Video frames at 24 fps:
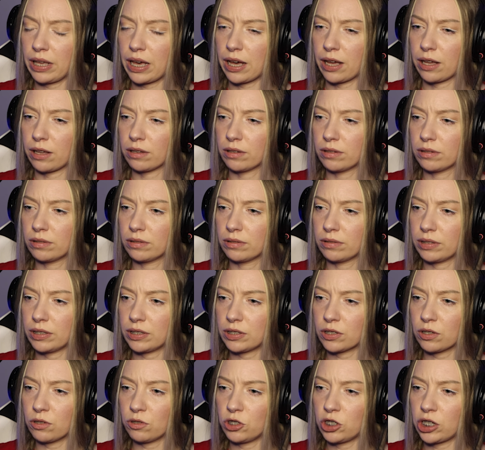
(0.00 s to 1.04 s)
Yeah.
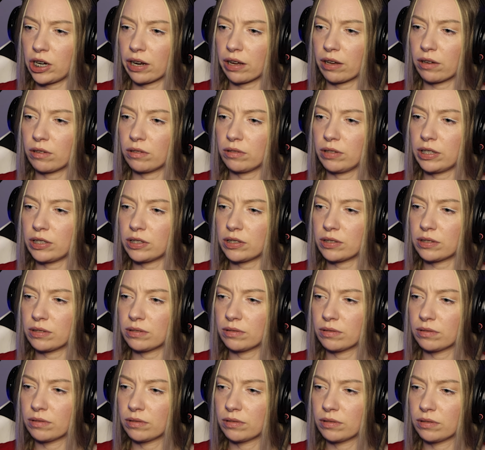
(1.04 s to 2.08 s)
Let's go check. Let's
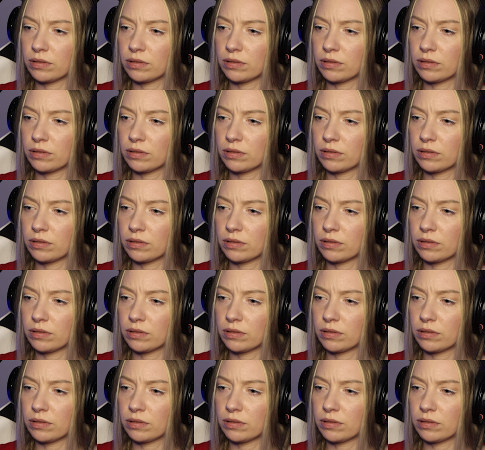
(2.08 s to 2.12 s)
